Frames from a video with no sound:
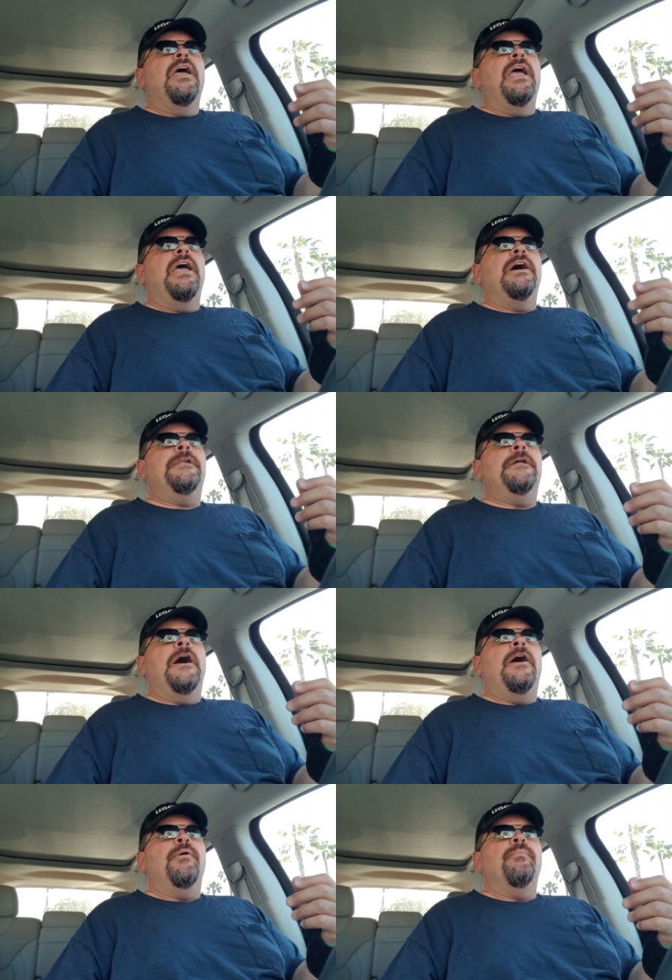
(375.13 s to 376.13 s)
and
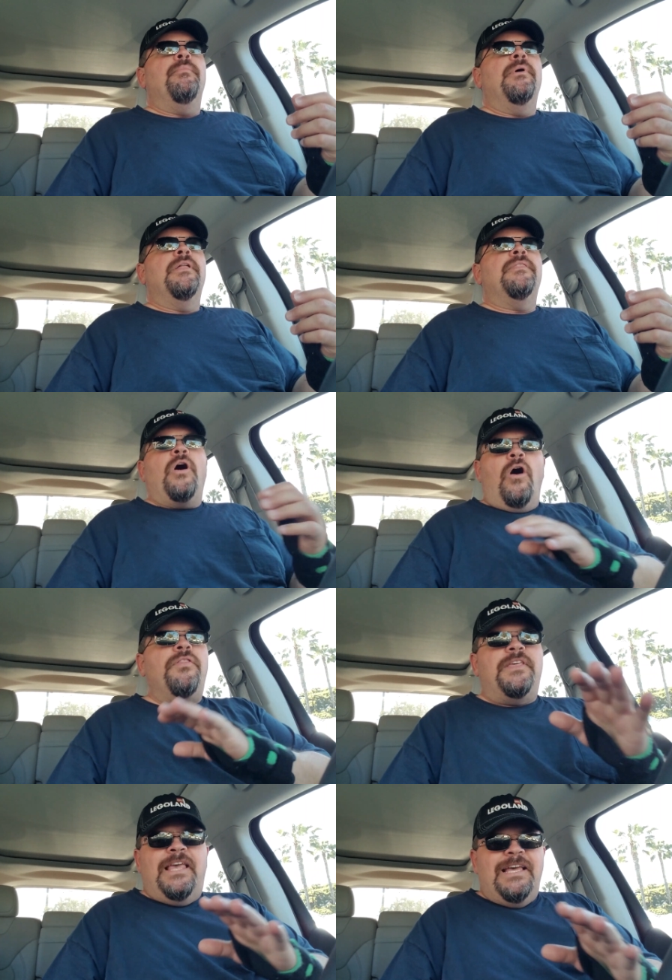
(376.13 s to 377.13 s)
um, all
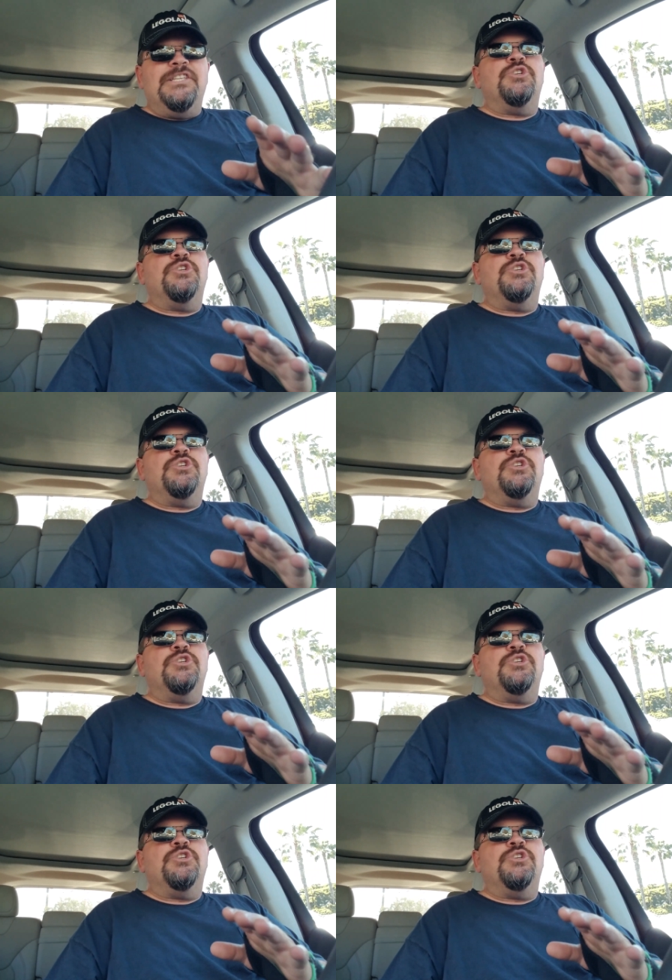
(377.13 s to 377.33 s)
the kids